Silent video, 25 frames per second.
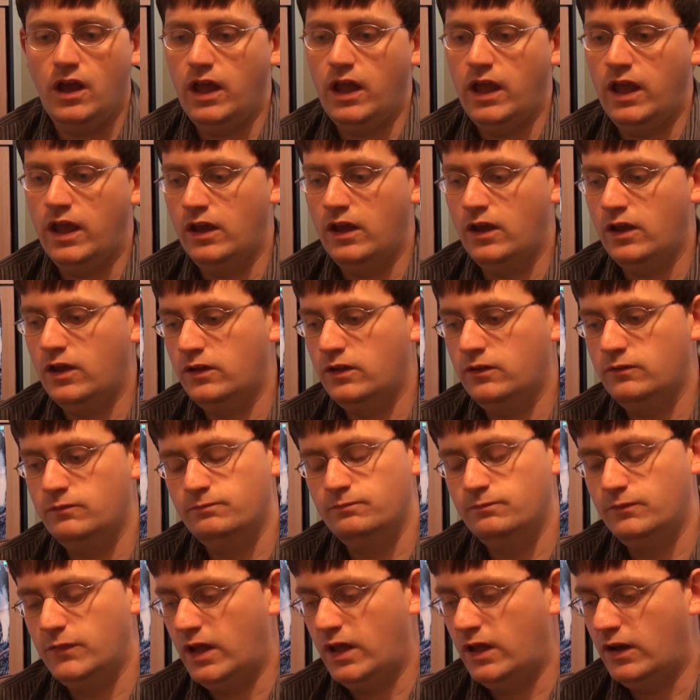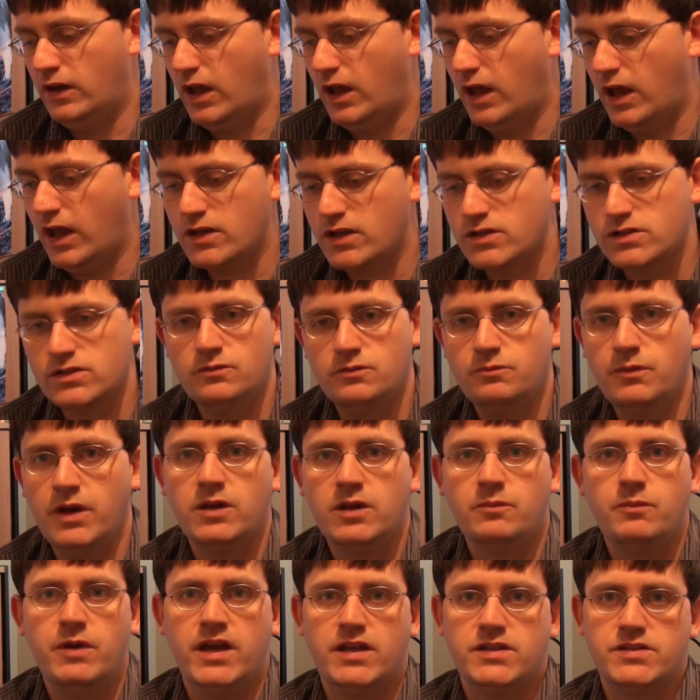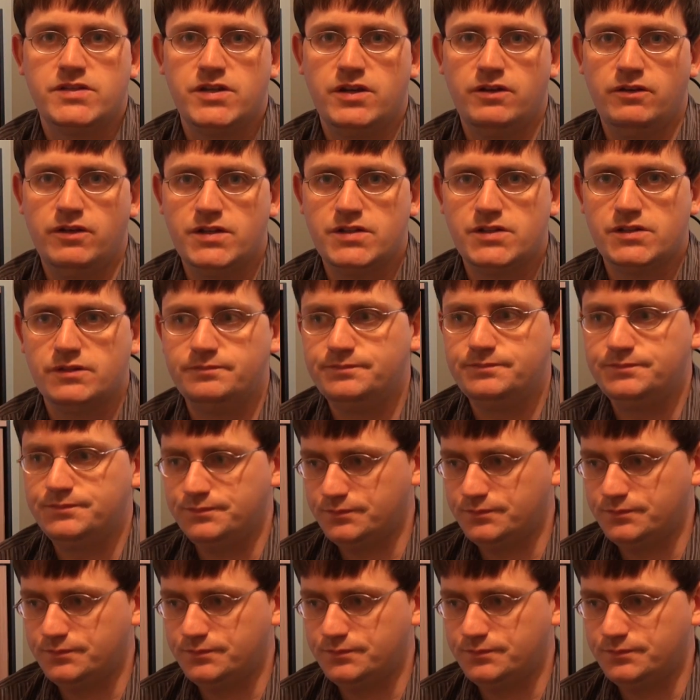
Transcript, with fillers: and an excellent Mega Man series.